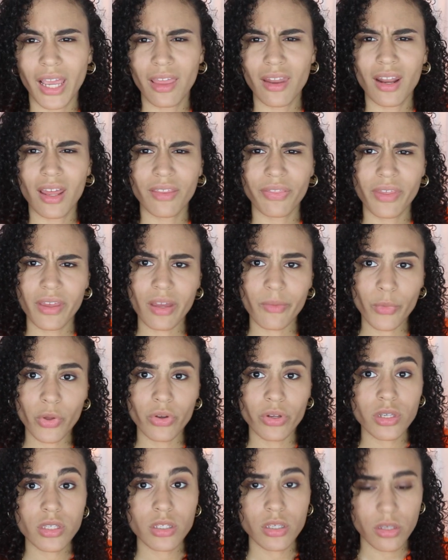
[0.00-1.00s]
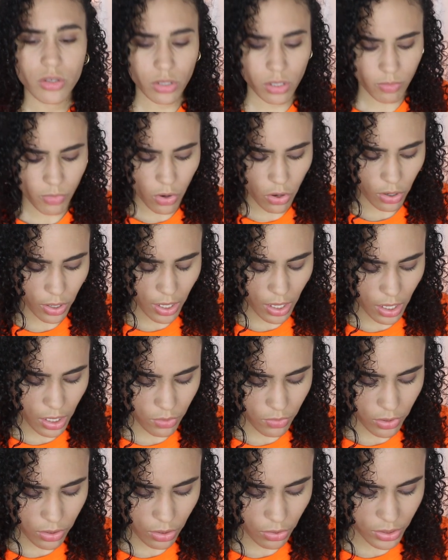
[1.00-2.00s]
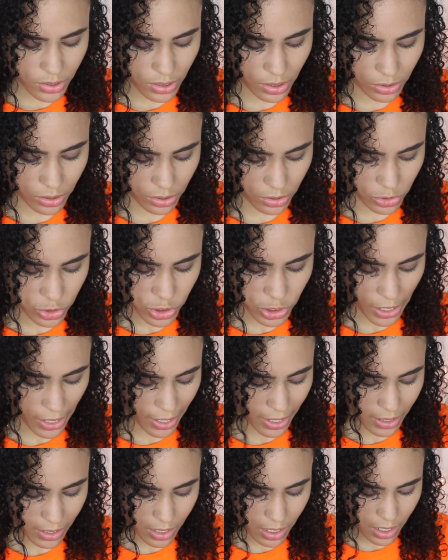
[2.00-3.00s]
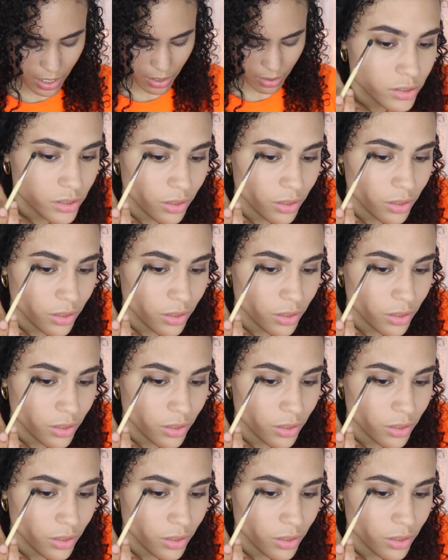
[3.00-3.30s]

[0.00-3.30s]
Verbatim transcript: and I think I'm going to use mocha even though it's a little shiny.